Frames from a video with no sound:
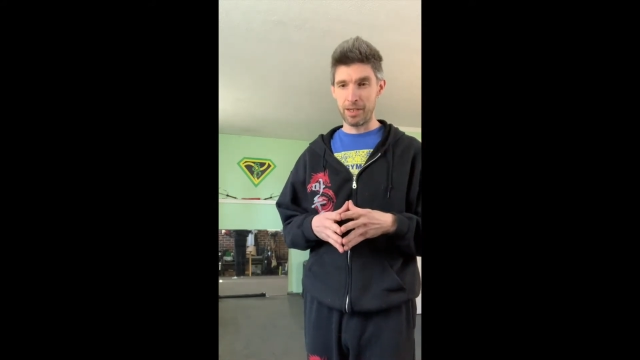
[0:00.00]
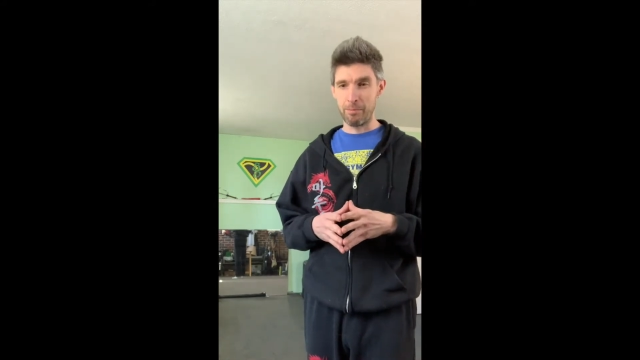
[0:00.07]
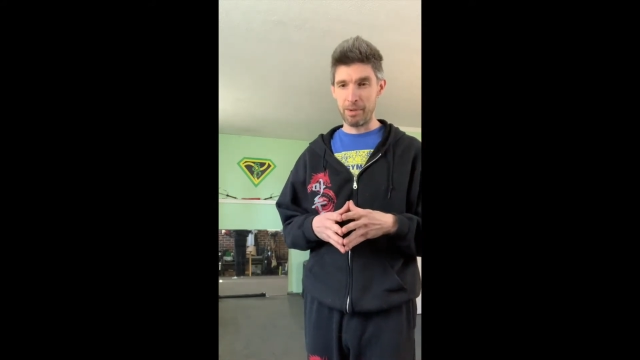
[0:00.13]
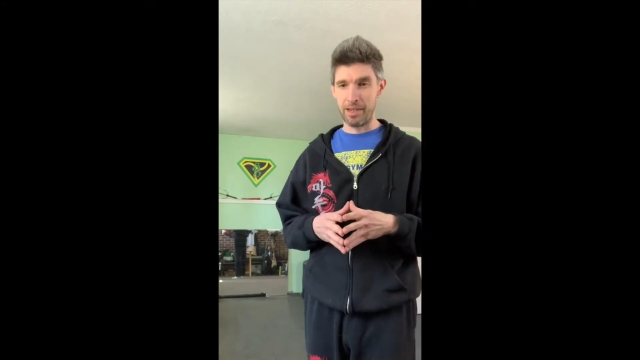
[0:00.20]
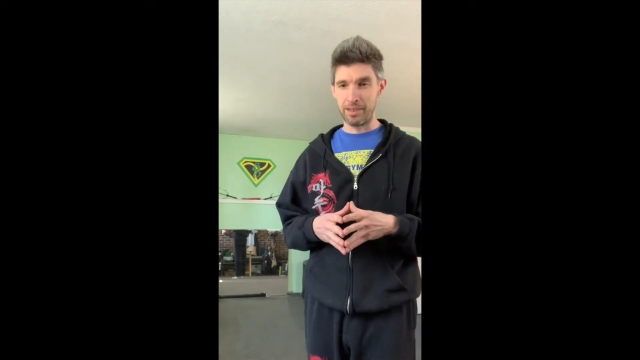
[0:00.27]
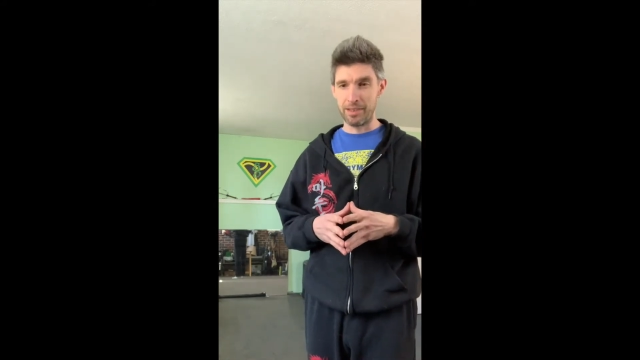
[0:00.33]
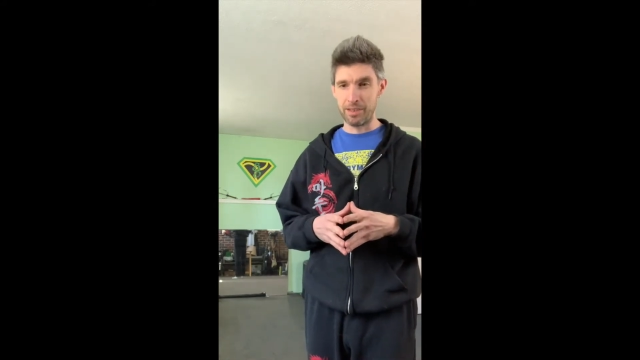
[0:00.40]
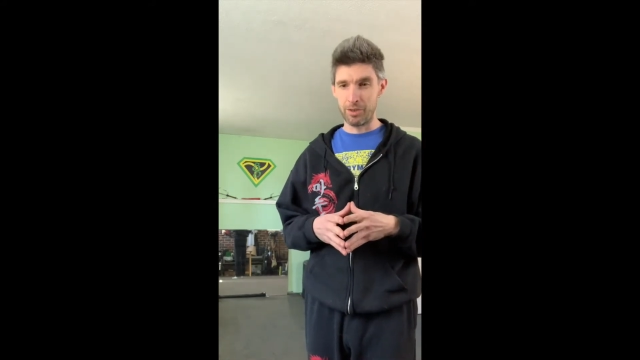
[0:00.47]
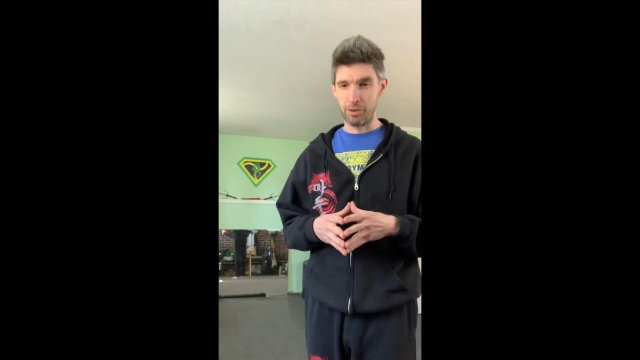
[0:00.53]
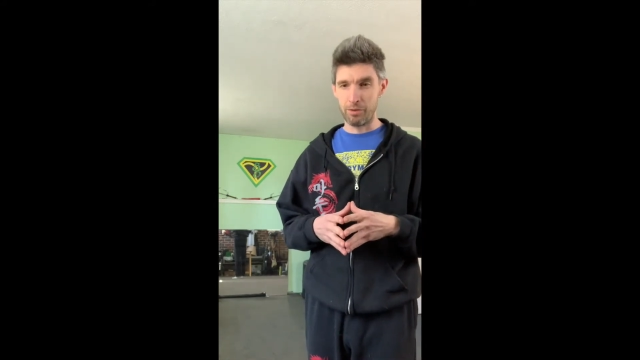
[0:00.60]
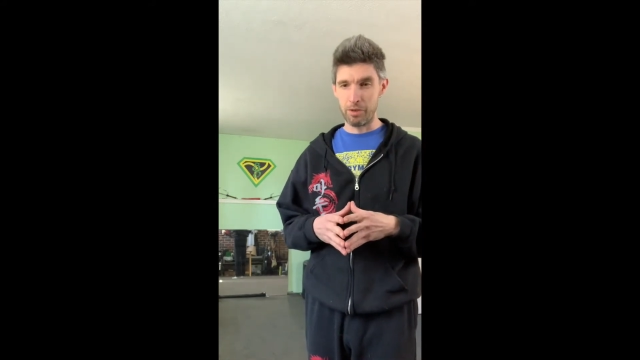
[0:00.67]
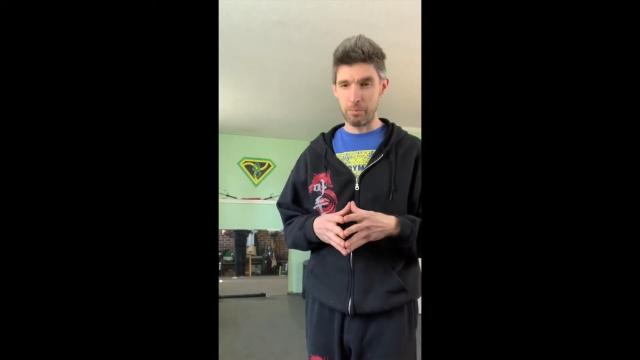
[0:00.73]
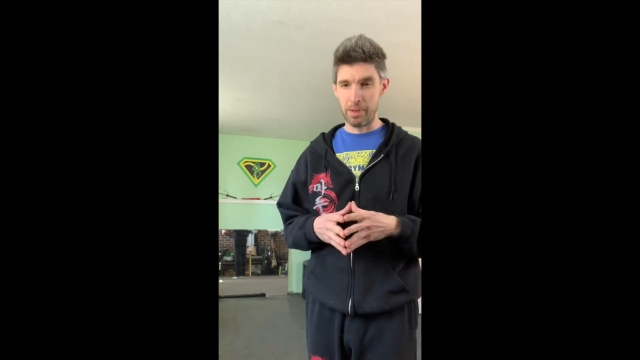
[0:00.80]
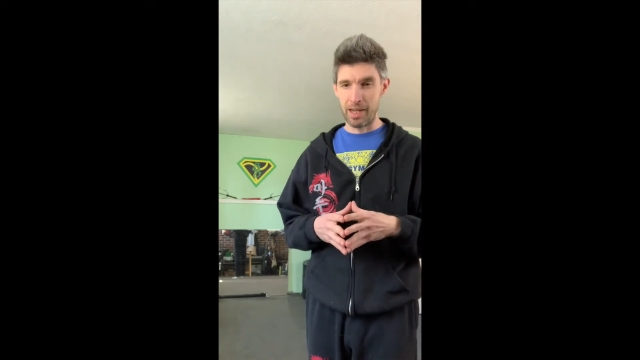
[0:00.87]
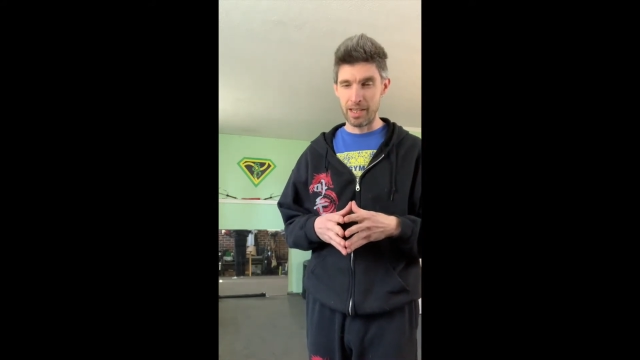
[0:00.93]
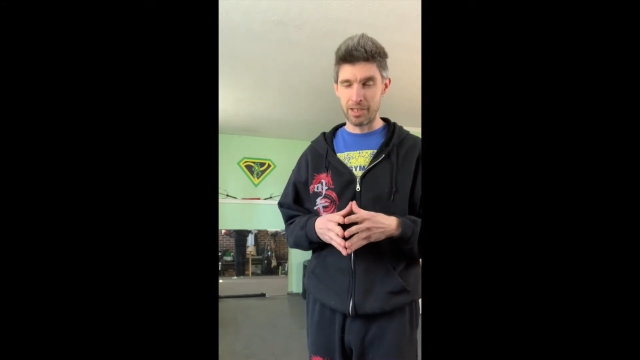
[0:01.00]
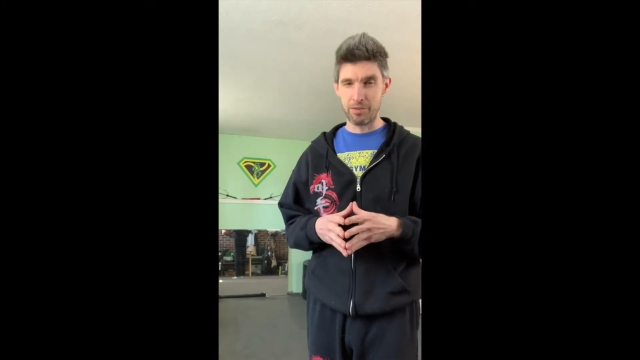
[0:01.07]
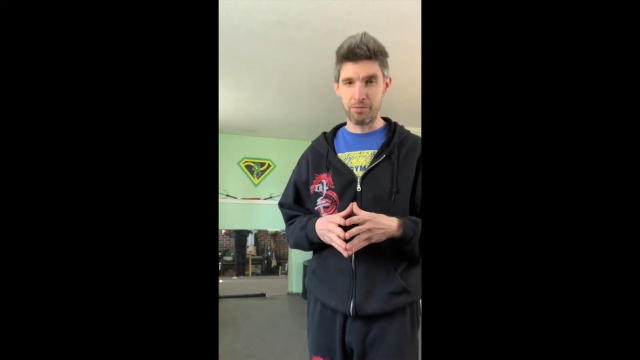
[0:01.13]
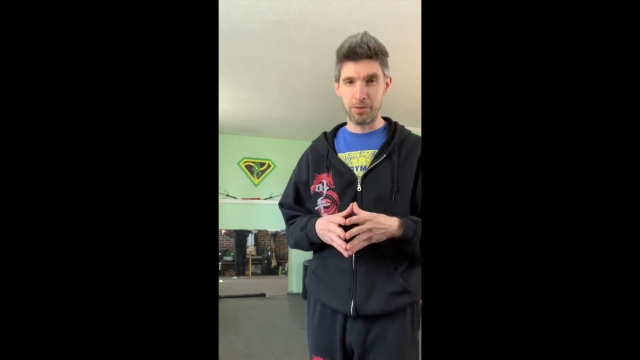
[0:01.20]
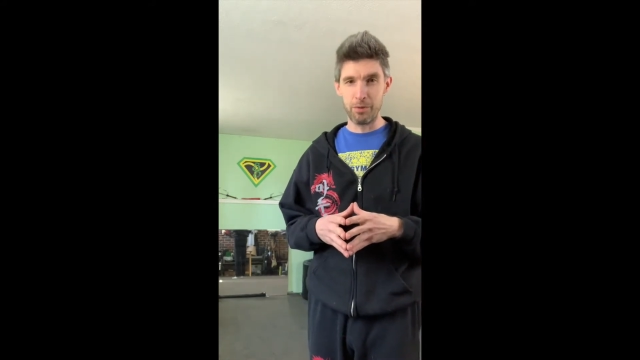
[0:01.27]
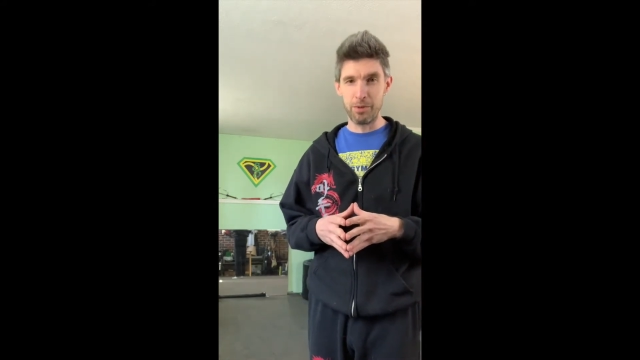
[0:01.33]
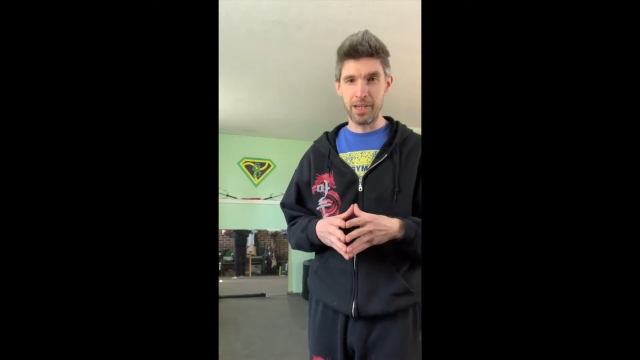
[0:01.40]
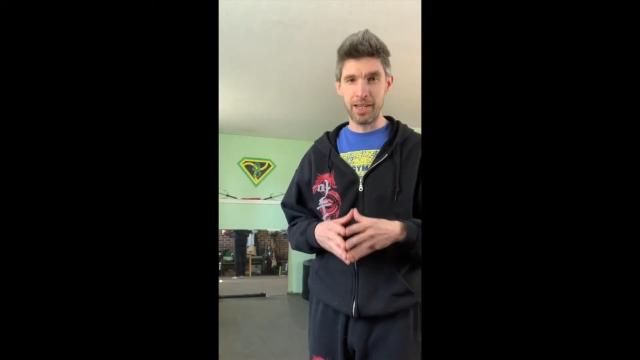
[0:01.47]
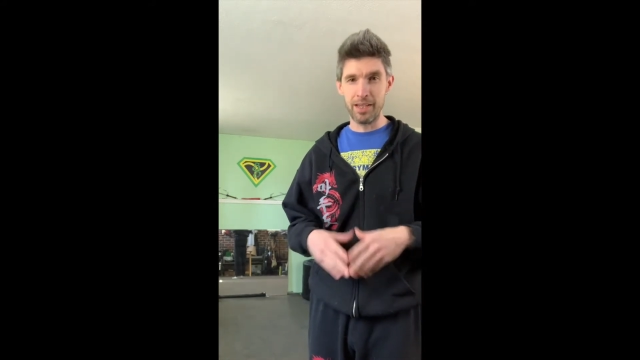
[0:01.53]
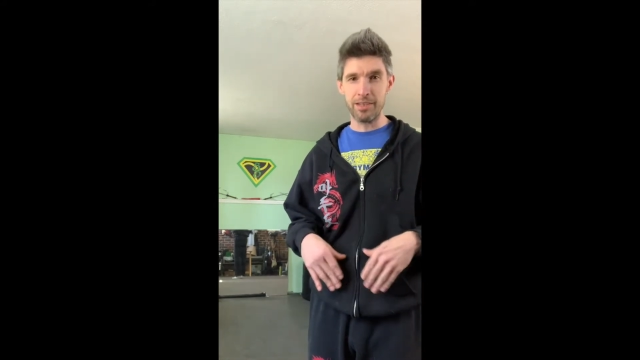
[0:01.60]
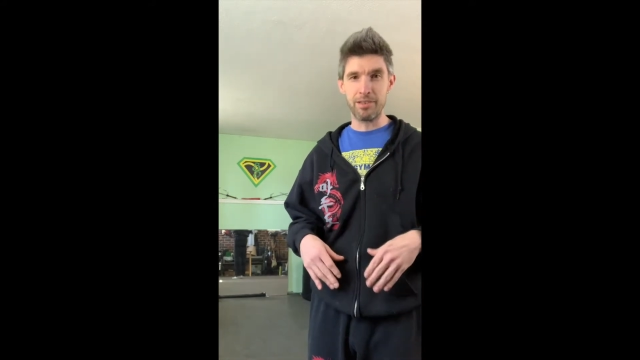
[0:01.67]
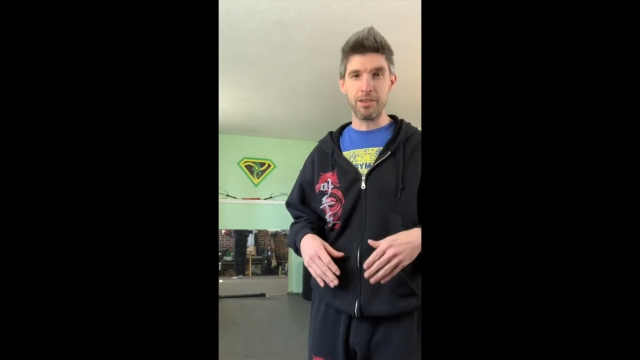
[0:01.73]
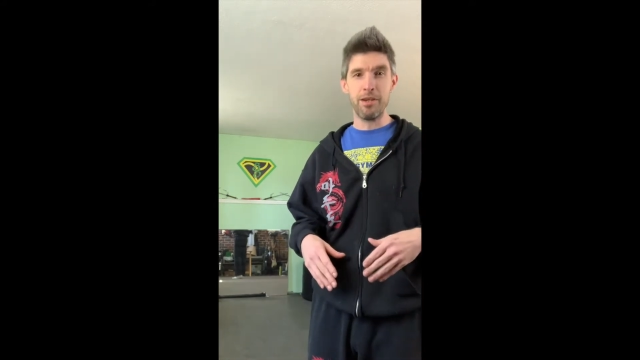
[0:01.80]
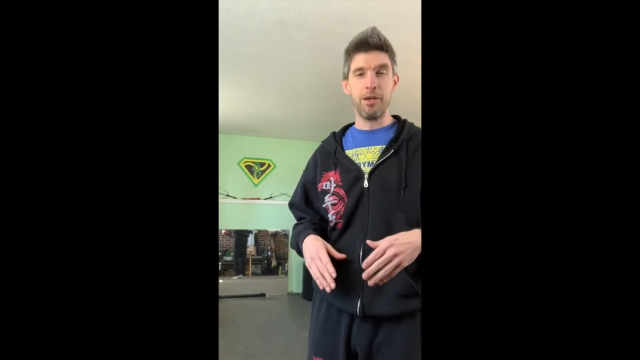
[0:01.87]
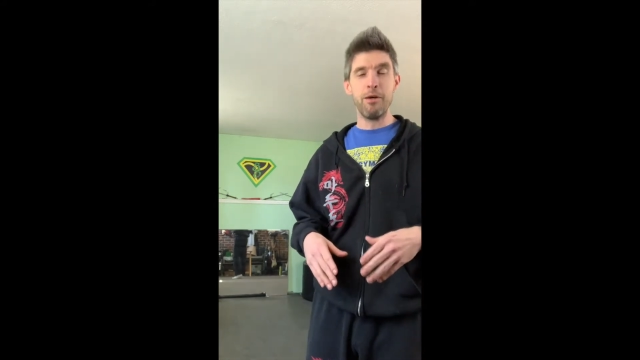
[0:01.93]
about this over the past few
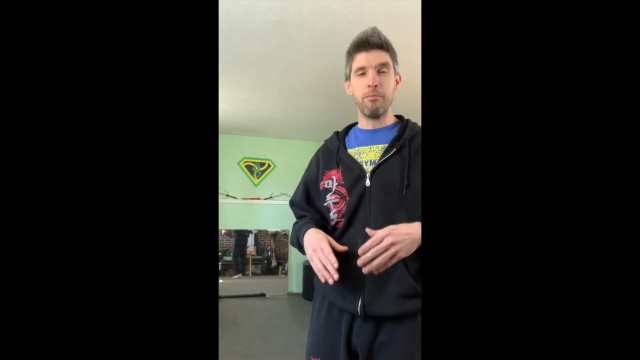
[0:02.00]
days.